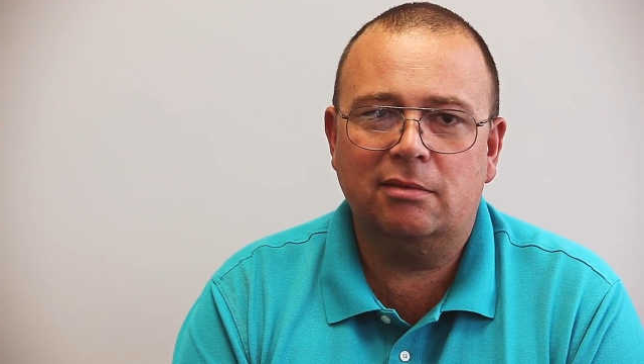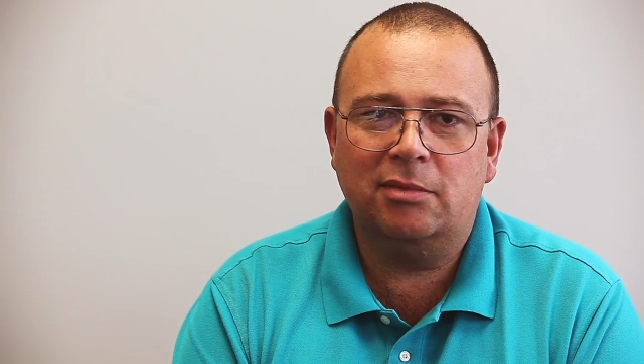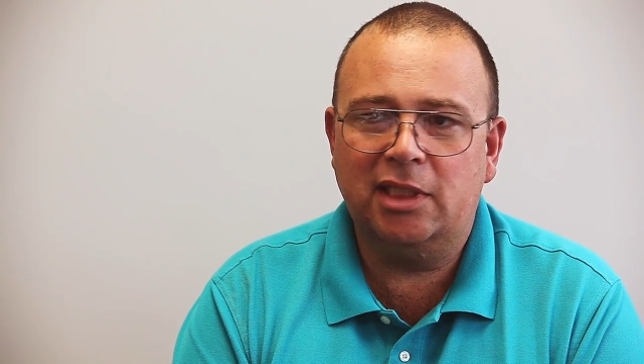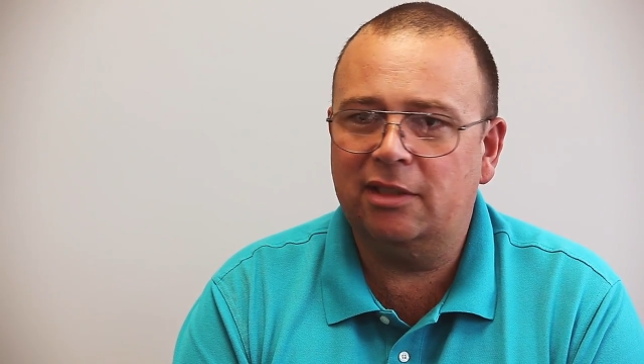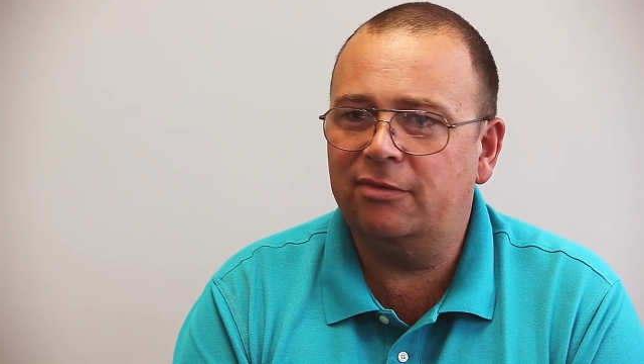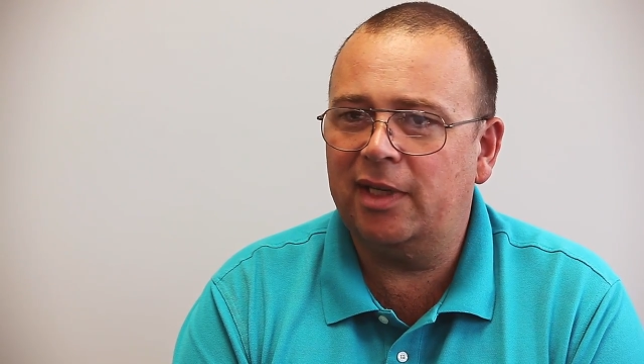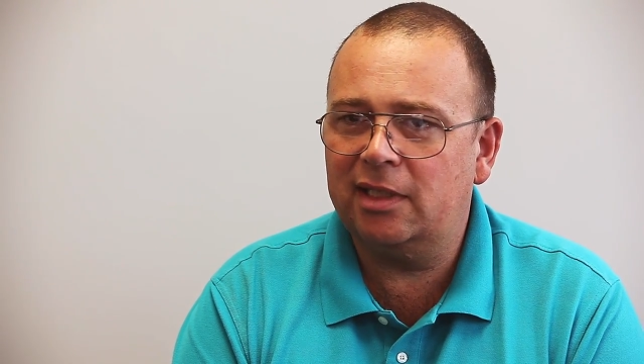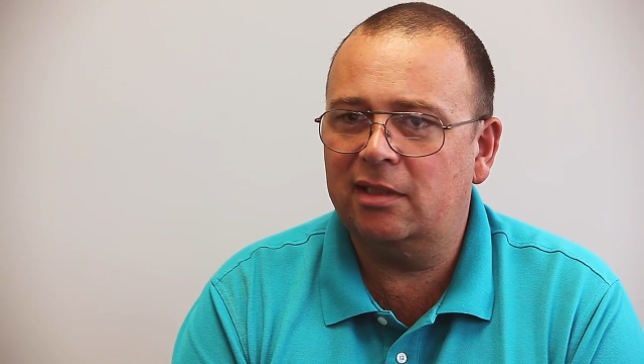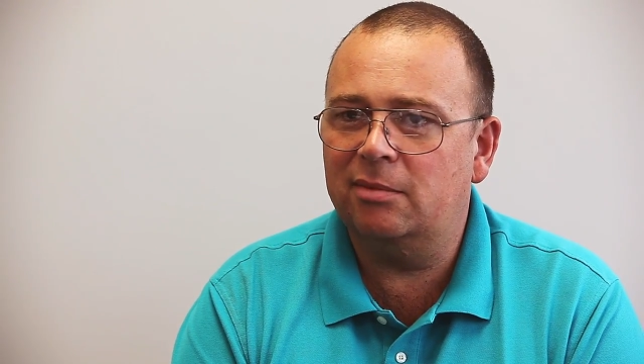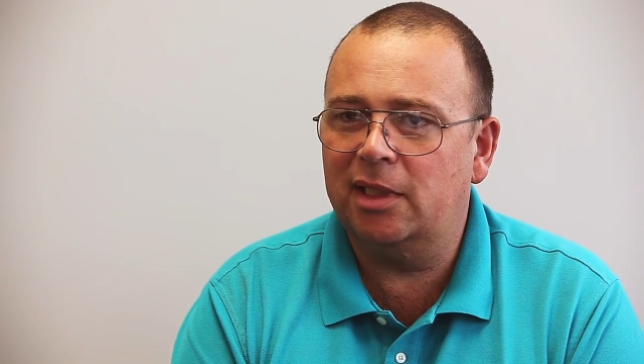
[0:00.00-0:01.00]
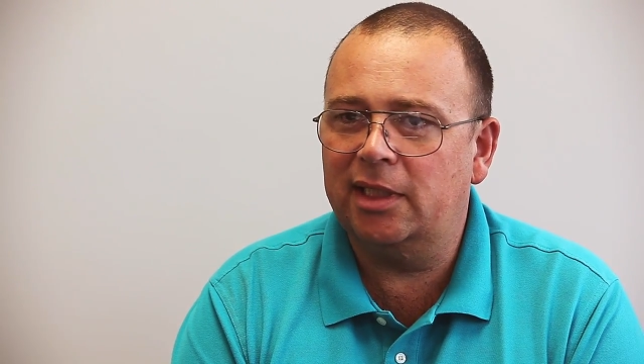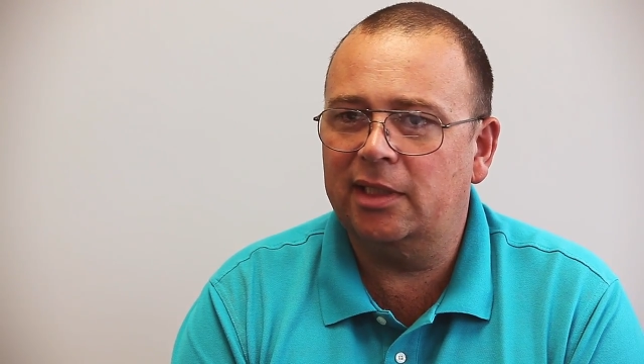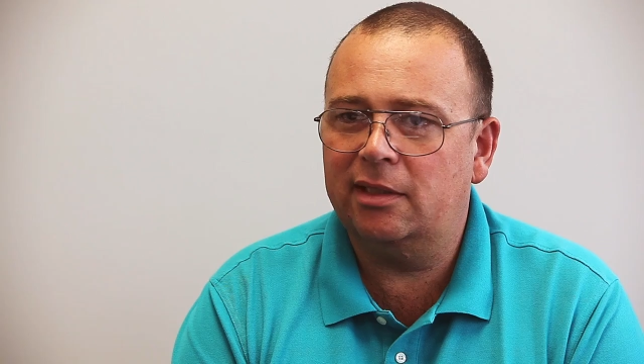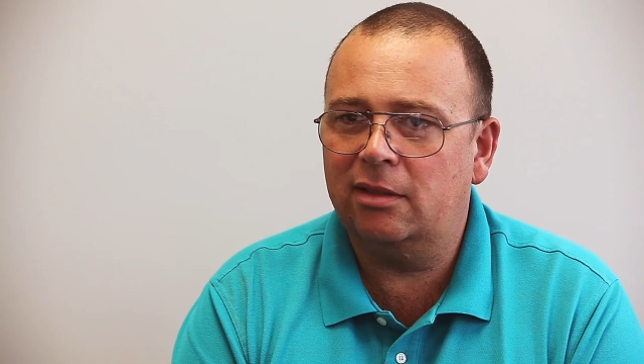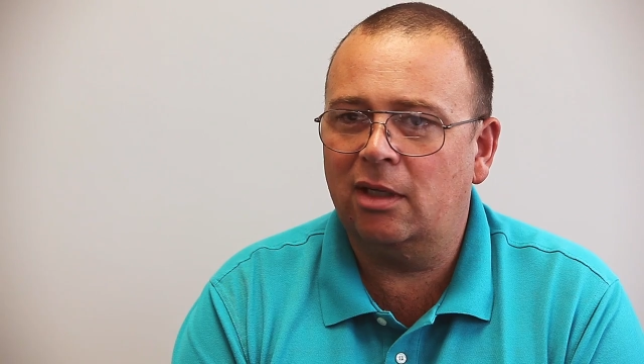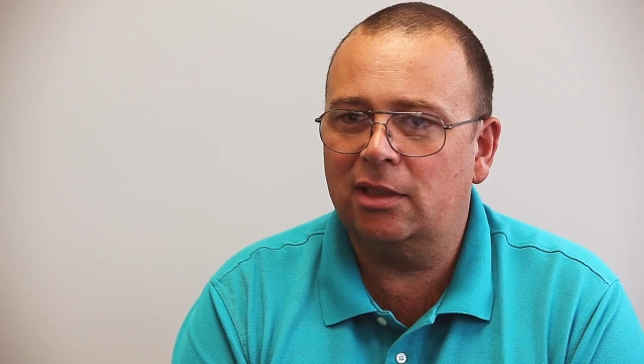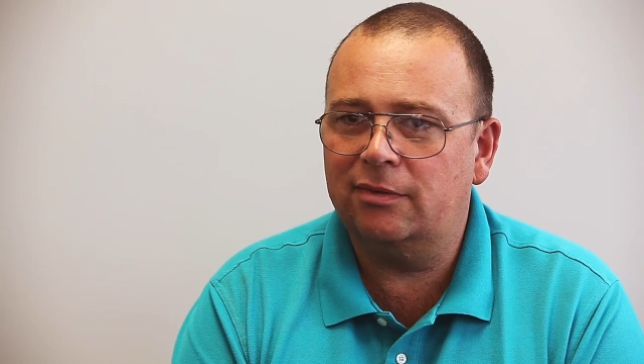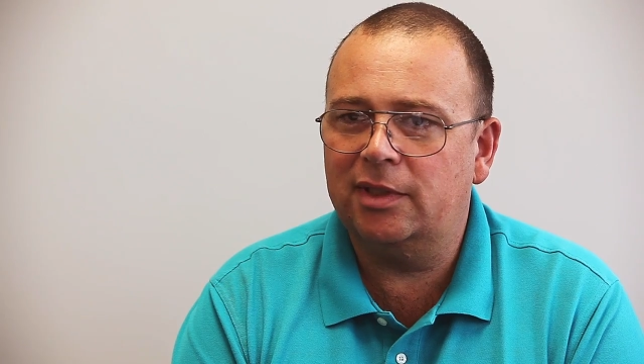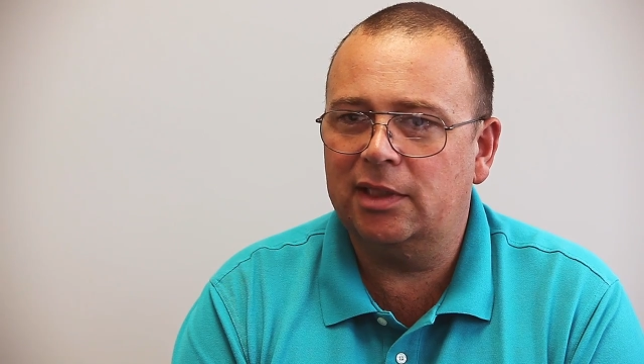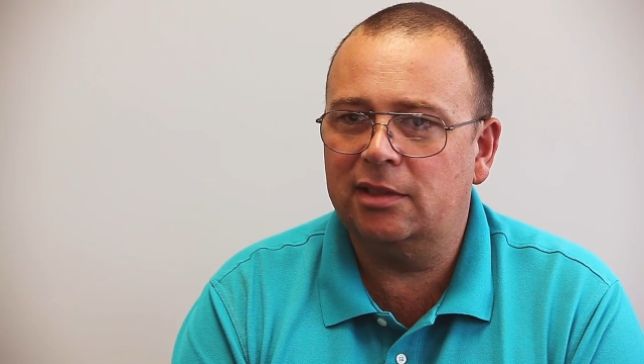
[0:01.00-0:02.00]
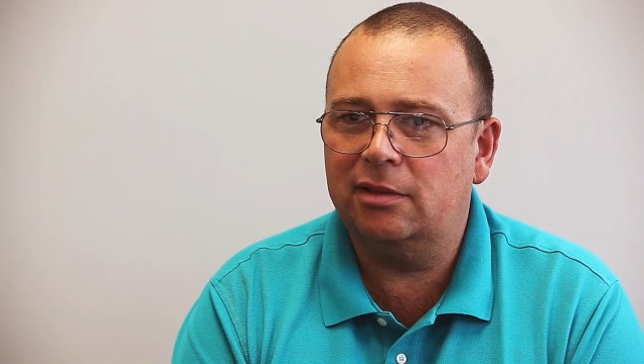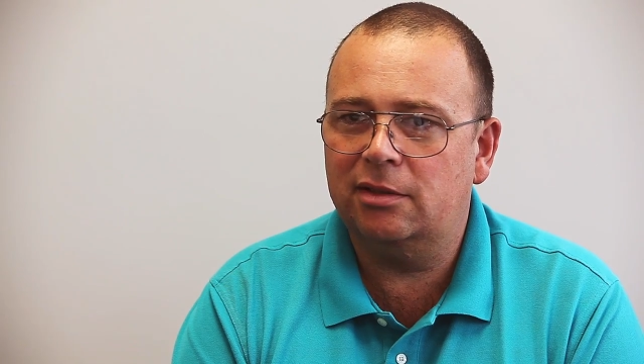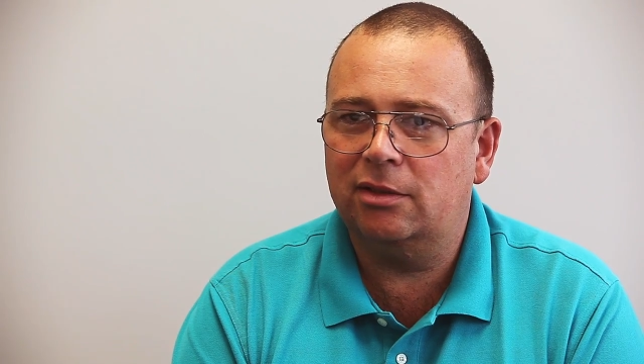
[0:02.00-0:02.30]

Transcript: being affected by all of this.